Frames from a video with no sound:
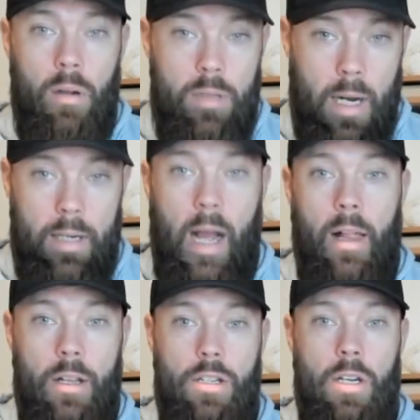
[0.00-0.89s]

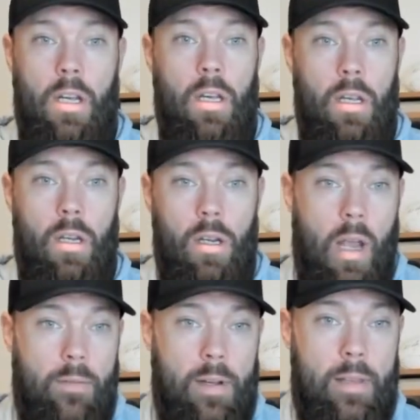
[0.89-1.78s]
Technology,
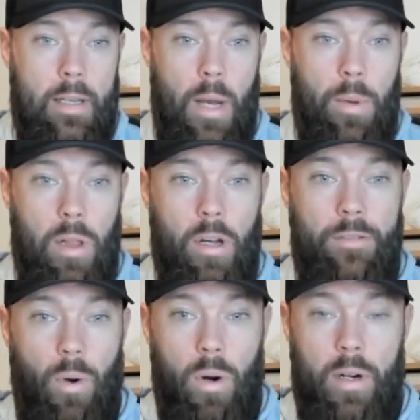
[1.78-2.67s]
everything that we look
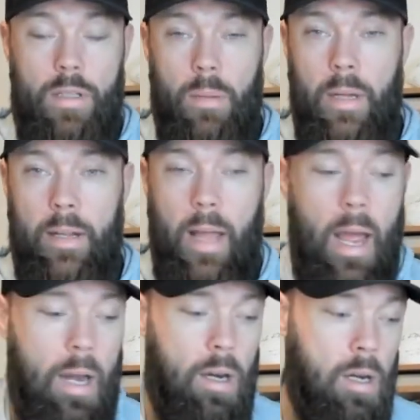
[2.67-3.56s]
for, something like
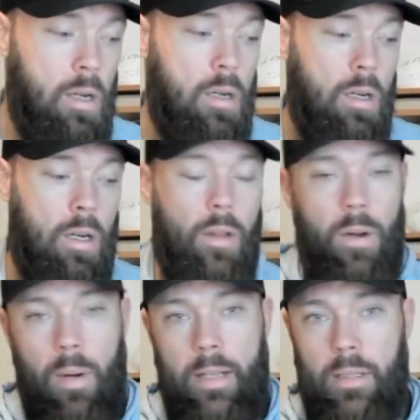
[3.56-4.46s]
that. They're
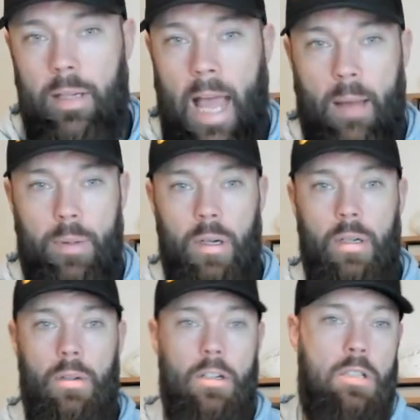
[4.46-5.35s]
raising
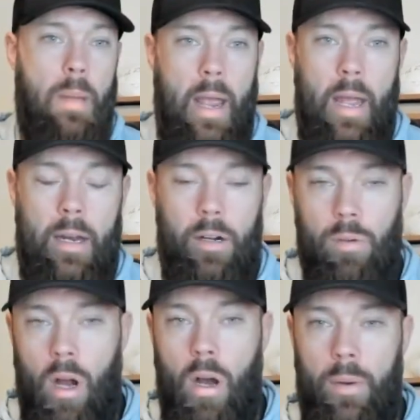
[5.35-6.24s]
capital to expand and
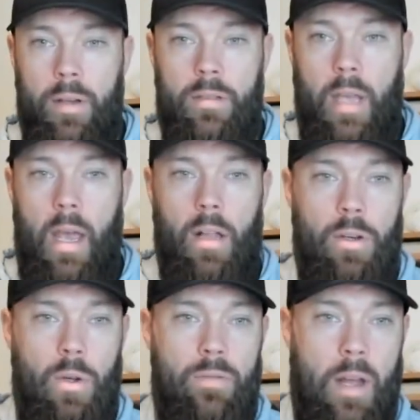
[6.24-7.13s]
grow and scale
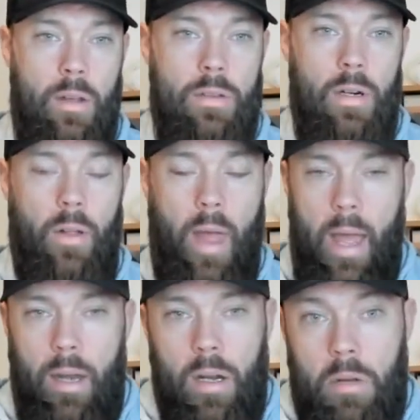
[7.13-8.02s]
new venues and all
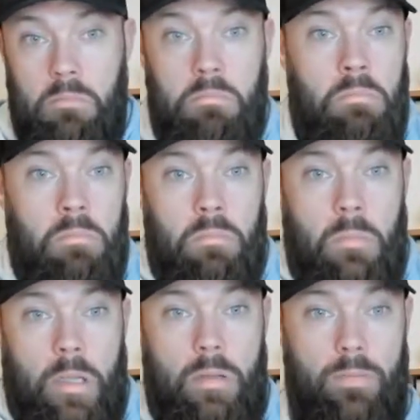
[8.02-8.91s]
that.
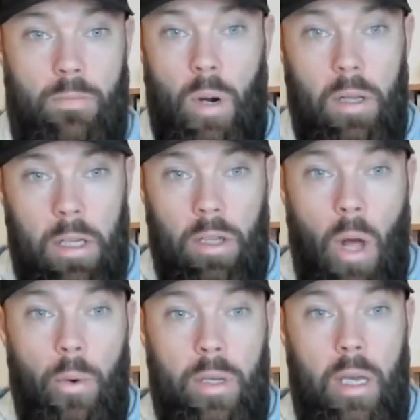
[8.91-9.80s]
It's really
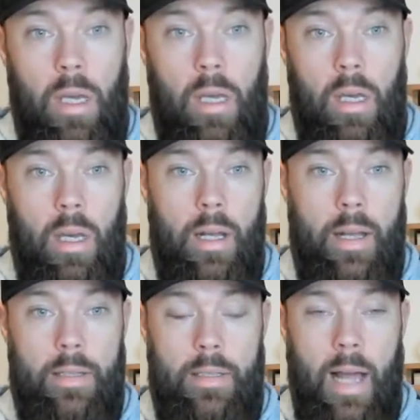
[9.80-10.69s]
low key.
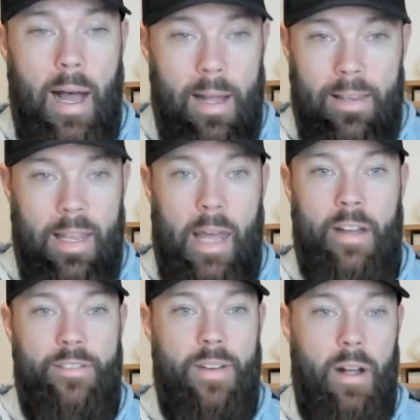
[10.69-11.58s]
It's not the
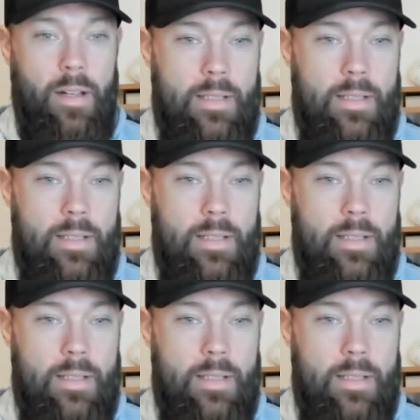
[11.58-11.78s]
NFL.